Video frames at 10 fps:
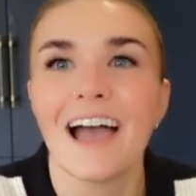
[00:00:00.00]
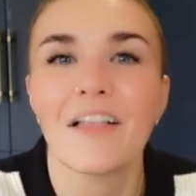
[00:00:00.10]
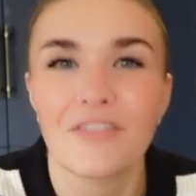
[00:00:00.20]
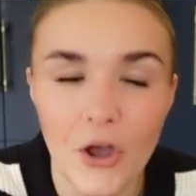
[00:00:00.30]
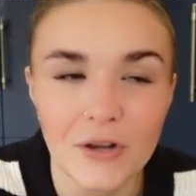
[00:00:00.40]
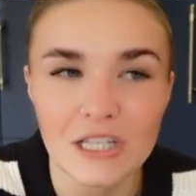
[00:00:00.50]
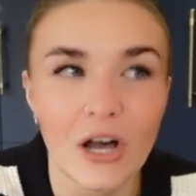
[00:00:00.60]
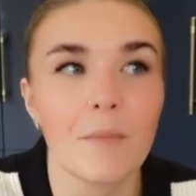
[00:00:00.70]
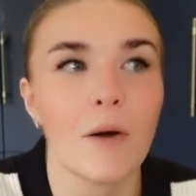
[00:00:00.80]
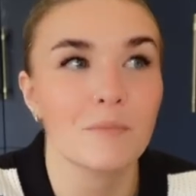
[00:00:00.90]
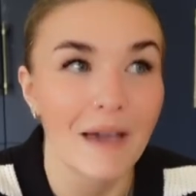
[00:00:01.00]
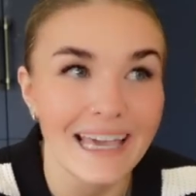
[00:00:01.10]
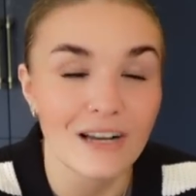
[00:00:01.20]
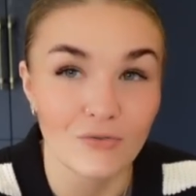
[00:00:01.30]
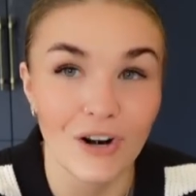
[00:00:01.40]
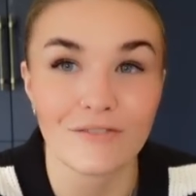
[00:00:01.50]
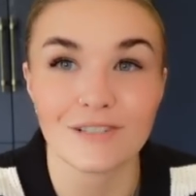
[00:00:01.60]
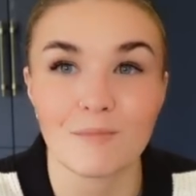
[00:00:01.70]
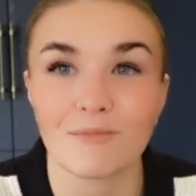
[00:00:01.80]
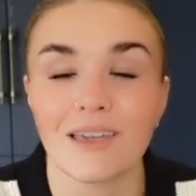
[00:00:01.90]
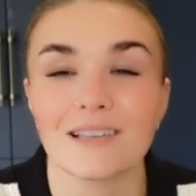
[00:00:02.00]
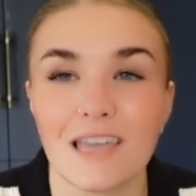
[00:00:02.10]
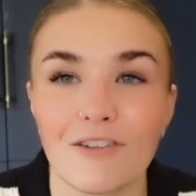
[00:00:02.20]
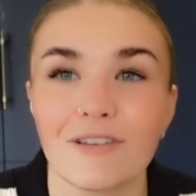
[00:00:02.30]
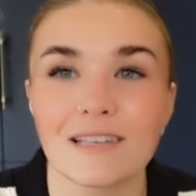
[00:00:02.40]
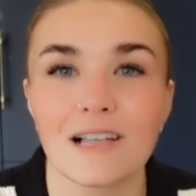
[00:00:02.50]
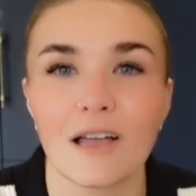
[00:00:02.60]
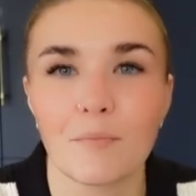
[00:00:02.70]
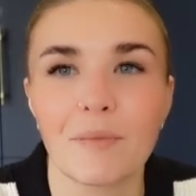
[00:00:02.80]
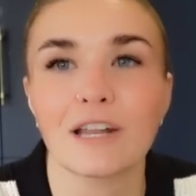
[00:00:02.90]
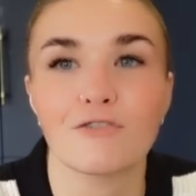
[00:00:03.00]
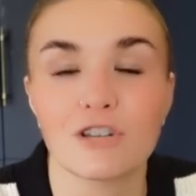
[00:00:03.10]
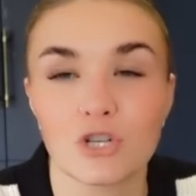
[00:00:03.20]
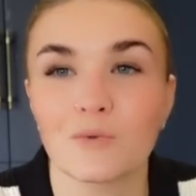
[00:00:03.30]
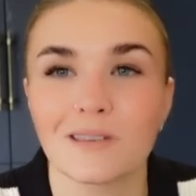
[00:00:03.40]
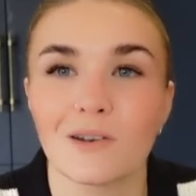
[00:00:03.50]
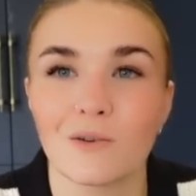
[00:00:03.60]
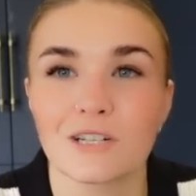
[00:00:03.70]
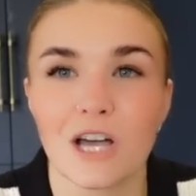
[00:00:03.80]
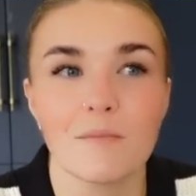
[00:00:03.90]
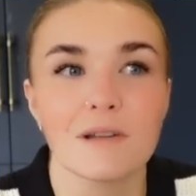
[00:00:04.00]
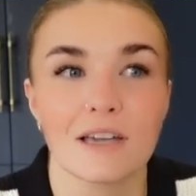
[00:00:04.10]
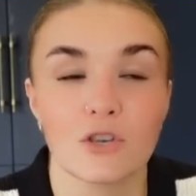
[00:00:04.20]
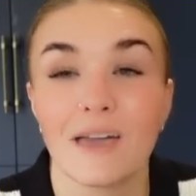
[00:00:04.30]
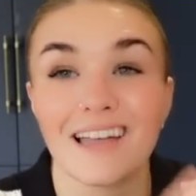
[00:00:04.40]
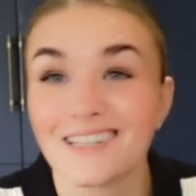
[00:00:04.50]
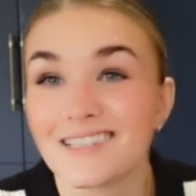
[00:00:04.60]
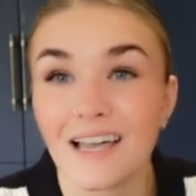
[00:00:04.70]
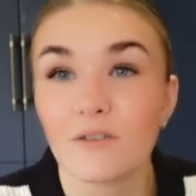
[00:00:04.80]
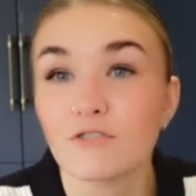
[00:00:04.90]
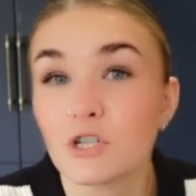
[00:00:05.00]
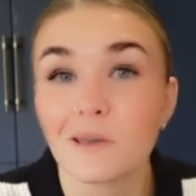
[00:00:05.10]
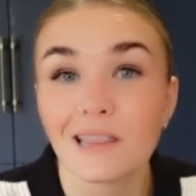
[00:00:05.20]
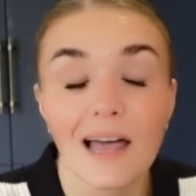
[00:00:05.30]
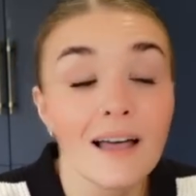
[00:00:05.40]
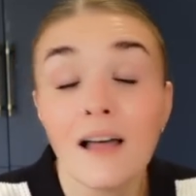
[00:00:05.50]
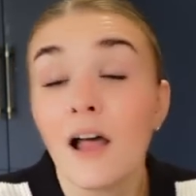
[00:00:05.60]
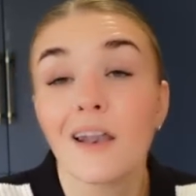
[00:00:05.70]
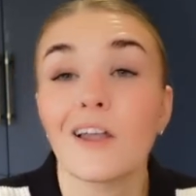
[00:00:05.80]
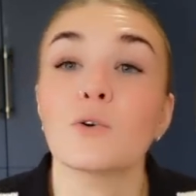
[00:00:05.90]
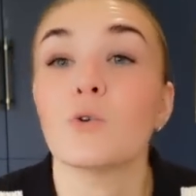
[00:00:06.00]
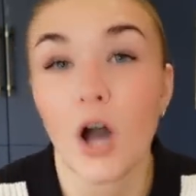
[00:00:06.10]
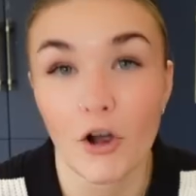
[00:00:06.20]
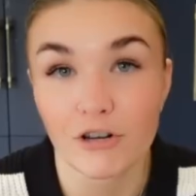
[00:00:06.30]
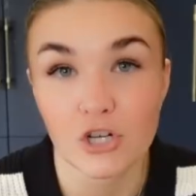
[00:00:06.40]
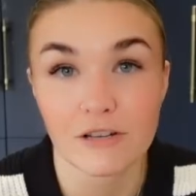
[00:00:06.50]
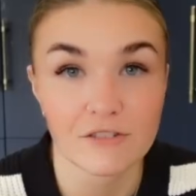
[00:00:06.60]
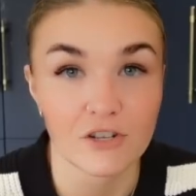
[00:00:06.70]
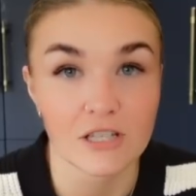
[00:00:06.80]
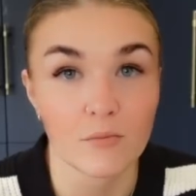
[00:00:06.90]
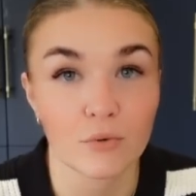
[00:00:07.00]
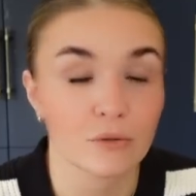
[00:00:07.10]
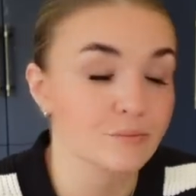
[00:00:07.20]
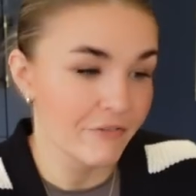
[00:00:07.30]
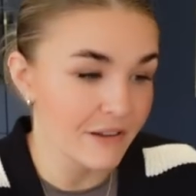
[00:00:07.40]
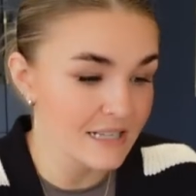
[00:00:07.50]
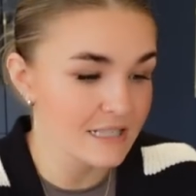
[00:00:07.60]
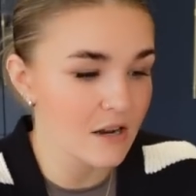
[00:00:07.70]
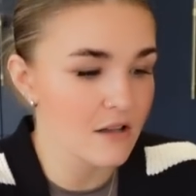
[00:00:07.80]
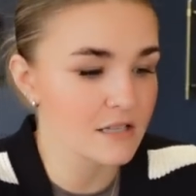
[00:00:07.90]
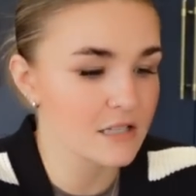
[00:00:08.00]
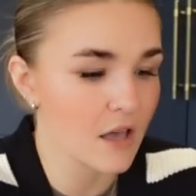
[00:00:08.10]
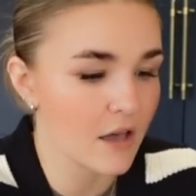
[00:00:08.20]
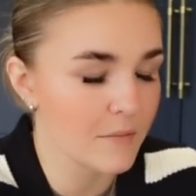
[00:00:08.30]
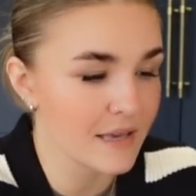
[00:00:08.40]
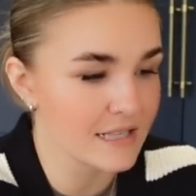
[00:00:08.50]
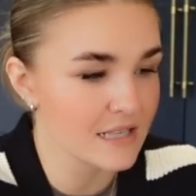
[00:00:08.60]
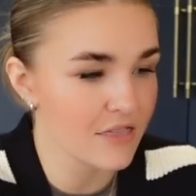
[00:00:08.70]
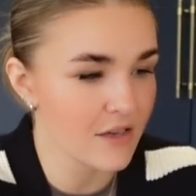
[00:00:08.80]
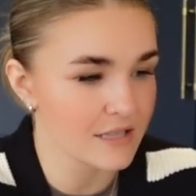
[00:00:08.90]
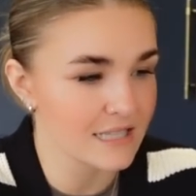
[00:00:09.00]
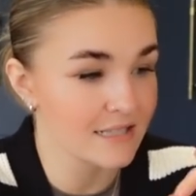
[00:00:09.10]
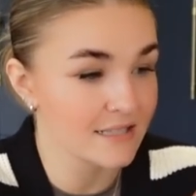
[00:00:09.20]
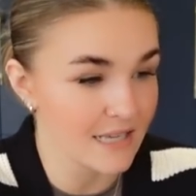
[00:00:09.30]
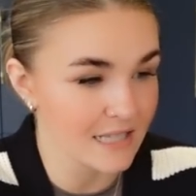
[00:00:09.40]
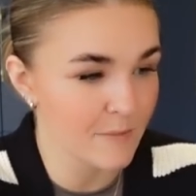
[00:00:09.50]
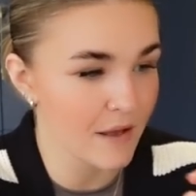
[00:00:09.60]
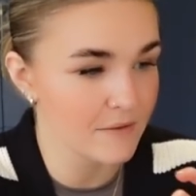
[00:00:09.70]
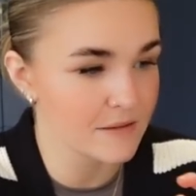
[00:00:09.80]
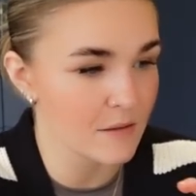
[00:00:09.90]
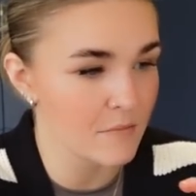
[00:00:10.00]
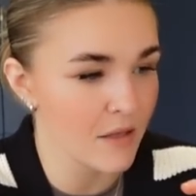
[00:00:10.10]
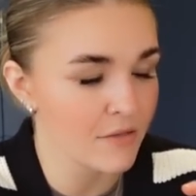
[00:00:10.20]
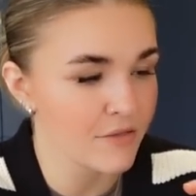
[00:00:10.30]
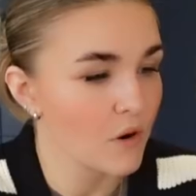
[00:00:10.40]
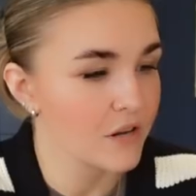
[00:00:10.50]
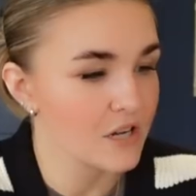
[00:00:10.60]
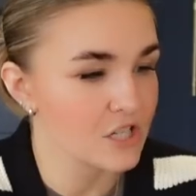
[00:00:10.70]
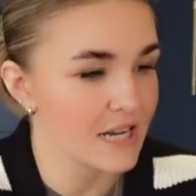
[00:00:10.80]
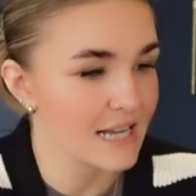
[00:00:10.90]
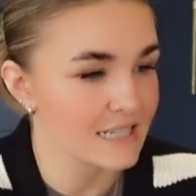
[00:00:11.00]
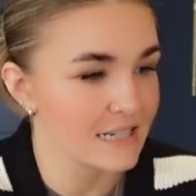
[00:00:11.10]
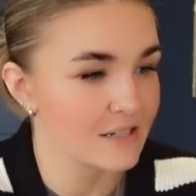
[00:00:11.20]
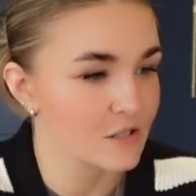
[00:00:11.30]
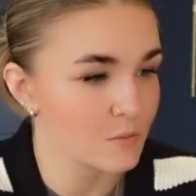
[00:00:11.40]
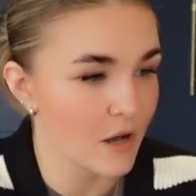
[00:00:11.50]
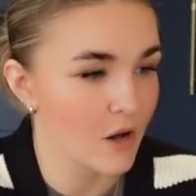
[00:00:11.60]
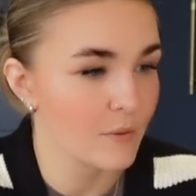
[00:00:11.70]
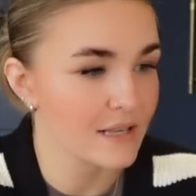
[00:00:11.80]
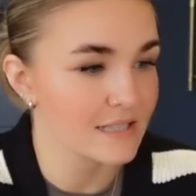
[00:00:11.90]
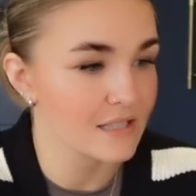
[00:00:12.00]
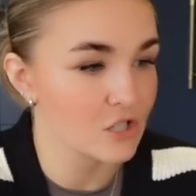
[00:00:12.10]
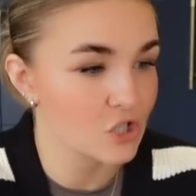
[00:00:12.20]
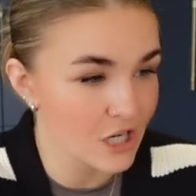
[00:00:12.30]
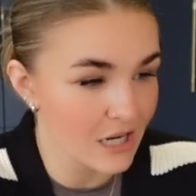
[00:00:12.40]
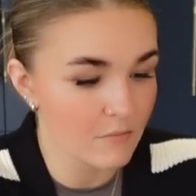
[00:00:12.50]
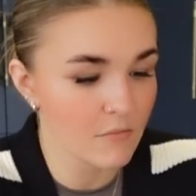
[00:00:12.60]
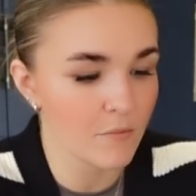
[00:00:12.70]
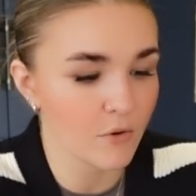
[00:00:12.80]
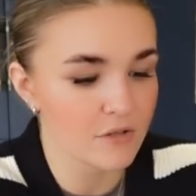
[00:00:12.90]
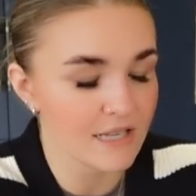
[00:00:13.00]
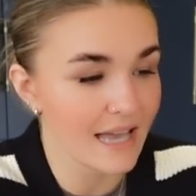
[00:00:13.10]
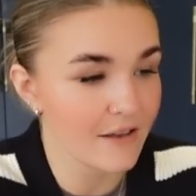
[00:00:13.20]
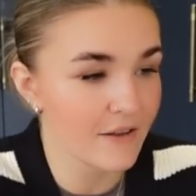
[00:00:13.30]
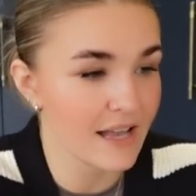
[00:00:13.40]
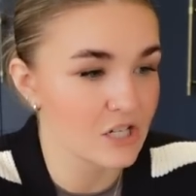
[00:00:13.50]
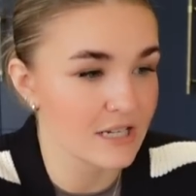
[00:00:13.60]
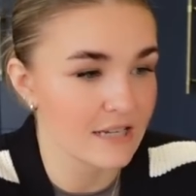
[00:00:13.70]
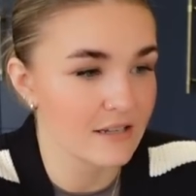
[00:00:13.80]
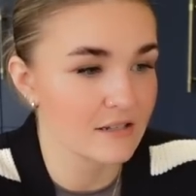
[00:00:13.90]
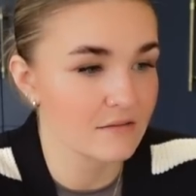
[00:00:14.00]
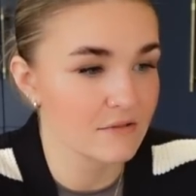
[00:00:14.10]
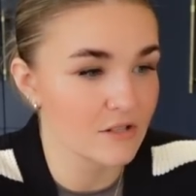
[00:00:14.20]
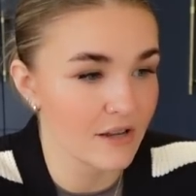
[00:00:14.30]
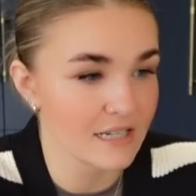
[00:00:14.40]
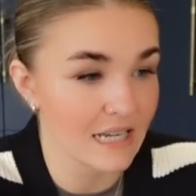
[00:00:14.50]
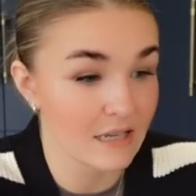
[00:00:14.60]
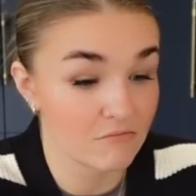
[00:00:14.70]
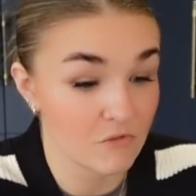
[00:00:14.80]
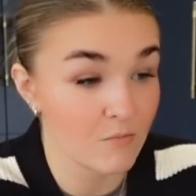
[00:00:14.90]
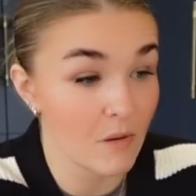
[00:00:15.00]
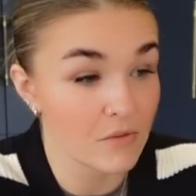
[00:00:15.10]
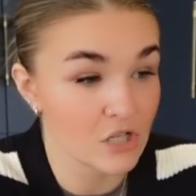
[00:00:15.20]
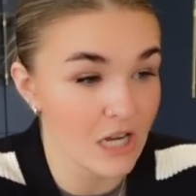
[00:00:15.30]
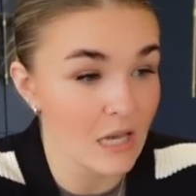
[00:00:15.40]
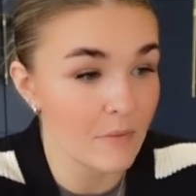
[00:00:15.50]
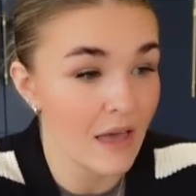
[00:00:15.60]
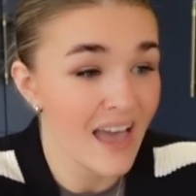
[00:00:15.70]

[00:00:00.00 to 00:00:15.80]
And the only time I would pay outright for something is if it's like beneficial in the long term, like you get a discount for doing that, like on car insurance, for example. My fitness class is £36 a month. One I should add in as well is the gym, because I have actually started a gym membership.